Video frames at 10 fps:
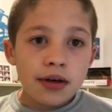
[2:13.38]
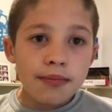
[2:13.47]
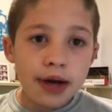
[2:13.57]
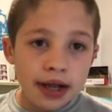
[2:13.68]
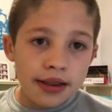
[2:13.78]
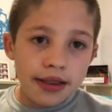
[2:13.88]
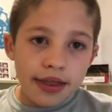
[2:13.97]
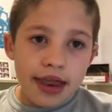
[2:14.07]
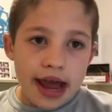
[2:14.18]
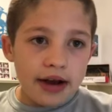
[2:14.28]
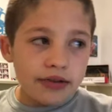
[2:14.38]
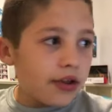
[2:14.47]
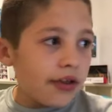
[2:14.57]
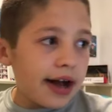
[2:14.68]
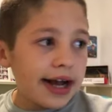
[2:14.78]
But now
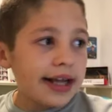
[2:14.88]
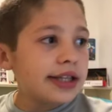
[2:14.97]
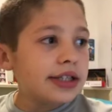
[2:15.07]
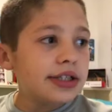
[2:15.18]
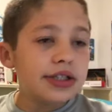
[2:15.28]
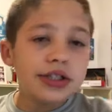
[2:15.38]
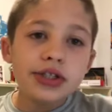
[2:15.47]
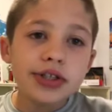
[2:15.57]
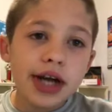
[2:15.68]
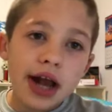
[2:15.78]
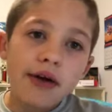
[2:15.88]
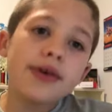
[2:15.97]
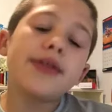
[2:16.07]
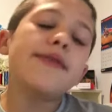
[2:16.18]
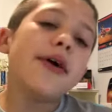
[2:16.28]
the Lions do got to go
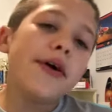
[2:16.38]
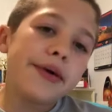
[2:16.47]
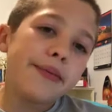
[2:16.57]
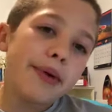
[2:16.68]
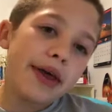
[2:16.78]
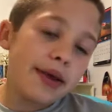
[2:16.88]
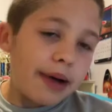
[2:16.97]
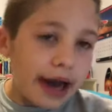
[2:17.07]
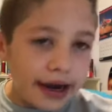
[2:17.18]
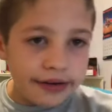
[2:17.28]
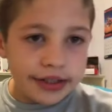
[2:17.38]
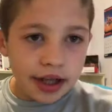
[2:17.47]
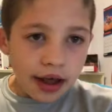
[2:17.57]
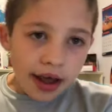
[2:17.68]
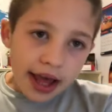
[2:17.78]
on the road and play the Packers.
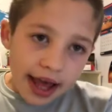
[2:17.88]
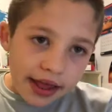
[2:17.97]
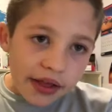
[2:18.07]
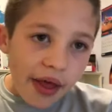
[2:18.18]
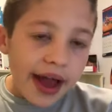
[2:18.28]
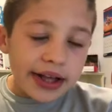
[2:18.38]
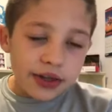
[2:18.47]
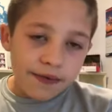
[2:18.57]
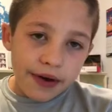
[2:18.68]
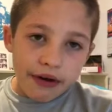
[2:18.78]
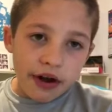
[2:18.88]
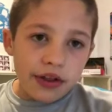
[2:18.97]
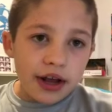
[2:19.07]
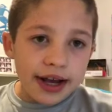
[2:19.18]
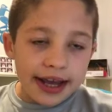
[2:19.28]
And the Lions are very
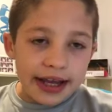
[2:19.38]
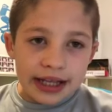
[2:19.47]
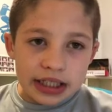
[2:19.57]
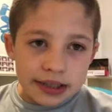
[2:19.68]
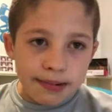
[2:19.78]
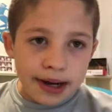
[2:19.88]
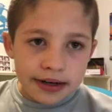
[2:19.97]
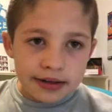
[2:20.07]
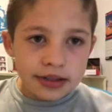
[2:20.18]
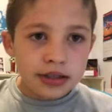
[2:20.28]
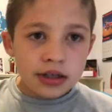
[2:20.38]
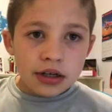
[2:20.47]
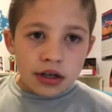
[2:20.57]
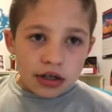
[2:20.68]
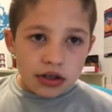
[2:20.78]
unlucky against the Packers.
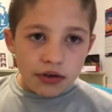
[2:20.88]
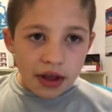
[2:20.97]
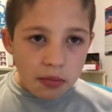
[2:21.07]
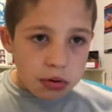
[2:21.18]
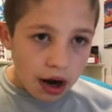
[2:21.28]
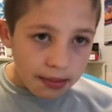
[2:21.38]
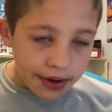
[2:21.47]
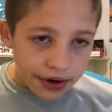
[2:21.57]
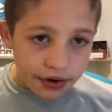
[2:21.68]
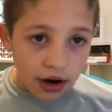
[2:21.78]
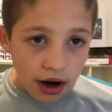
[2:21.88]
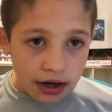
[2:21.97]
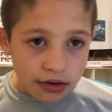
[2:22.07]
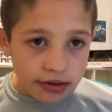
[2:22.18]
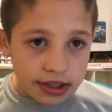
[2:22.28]
So they probably are
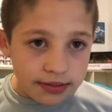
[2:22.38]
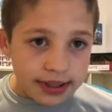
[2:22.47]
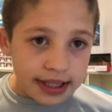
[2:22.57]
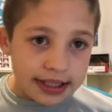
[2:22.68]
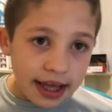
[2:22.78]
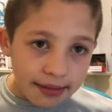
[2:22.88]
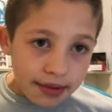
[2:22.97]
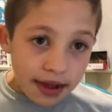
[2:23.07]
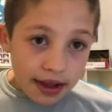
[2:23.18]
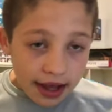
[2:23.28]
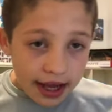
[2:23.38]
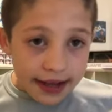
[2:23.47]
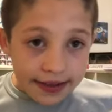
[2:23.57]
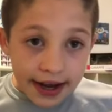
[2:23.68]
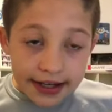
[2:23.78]
not going to win this game.
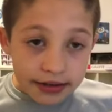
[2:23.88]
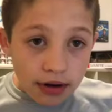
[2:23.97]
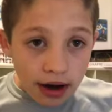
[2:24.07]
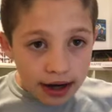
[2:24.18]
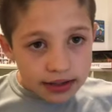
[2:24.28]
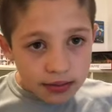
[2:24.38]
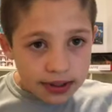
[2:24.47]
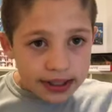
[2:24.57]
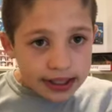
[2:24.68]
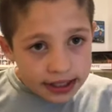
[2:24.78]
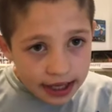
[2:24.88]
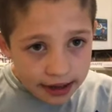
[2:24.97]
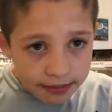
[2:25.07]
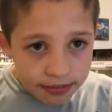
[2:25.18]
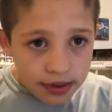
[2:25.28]
And they do not win this
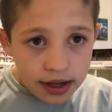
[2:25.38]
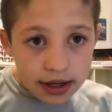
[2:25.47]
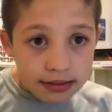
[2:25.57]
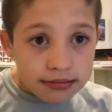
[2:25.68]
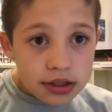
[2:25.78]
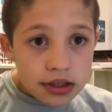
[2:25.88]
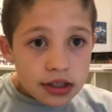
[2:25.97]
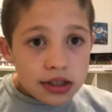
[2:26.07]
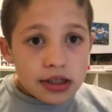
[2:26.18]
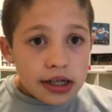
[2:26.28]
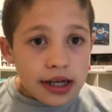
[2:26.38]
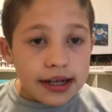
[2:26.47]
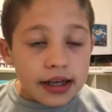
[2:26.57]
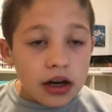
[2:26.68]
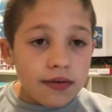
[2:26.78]
game.
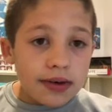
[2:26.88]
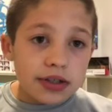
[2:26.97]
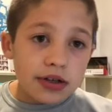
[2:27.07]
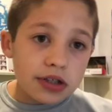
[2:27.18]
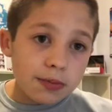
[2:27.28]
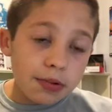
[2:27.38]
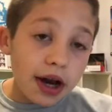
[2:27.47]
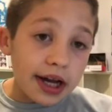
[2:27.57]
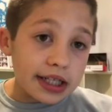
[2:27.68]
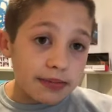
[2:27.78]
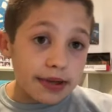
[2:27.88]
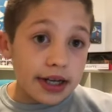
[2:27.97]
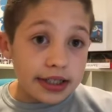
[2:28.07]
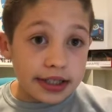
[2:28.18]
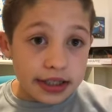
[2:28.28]
And none of us are surprised
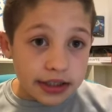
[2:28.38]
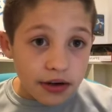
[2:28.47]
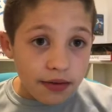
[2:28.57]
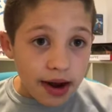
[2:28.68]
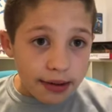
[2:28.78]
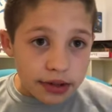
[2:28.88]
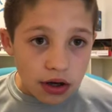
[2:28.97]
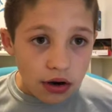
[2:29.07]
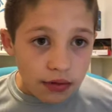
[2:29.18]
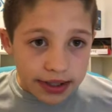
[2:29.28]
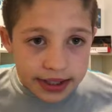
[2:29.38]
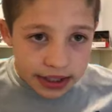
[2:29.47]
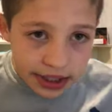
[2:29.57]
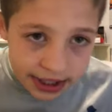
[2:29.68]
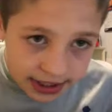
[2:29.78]
because the refs
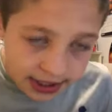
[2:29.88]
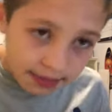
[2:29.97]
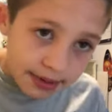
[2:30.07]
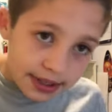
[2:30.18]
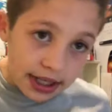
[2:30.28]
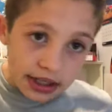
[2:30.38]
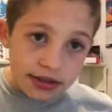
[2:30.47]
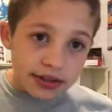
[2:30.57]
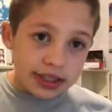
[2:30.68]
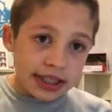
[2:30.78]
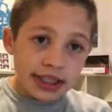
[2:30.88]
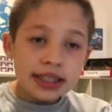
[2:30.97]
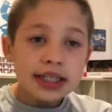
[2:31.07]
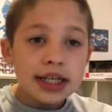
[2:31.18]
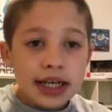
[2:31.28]
always cheat them into losing
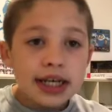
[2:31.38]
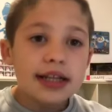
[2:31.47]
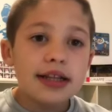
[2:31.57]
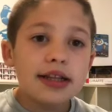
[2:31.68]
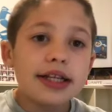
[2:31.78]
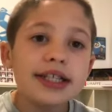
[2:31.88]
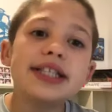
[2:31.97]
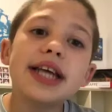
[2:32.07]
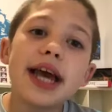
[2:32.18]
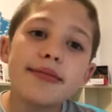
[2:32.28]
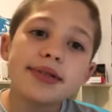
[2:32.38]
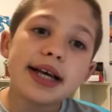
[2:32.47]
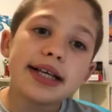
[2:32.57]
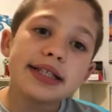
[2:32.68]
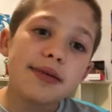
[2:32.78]
these games
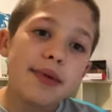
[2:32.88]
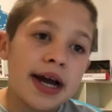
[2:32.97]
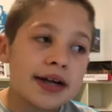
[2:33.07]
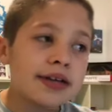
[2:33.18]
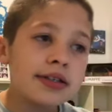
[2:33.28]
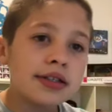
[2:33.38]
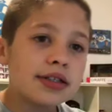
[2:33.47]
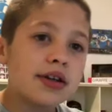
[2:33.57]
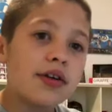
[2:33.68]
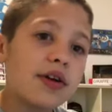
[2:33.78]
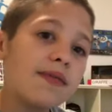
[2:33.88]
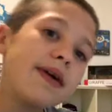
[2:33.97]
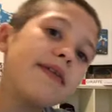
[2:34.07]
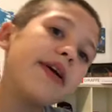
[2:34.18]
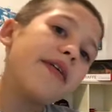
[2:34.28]
against the Packers. So they're
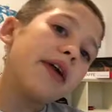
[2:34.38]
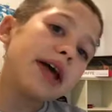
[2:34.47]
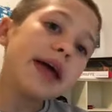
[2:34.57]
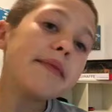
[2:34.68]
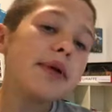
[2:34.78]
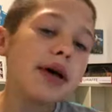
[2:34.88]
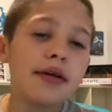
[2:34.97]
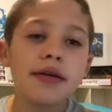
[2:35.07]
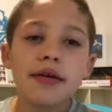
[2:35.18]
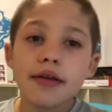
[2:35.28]
very unlucky, but